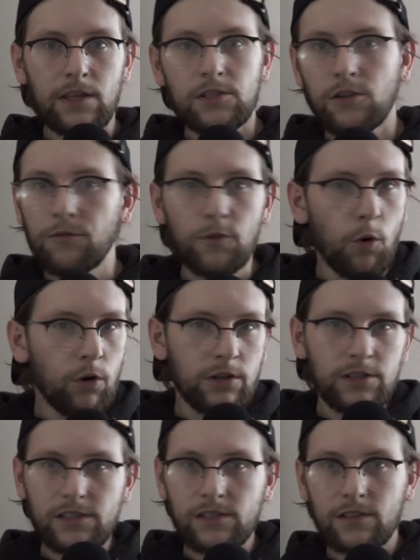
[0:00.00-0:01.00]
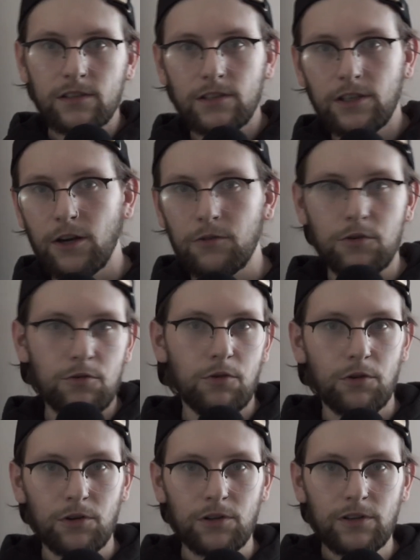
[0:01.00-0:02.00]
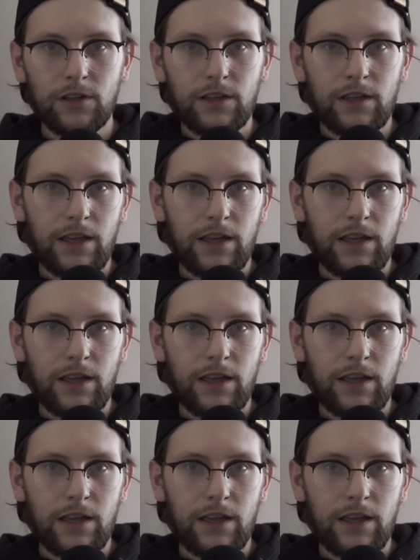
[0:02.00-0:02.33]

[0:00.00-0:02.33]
So, of course, you know, Google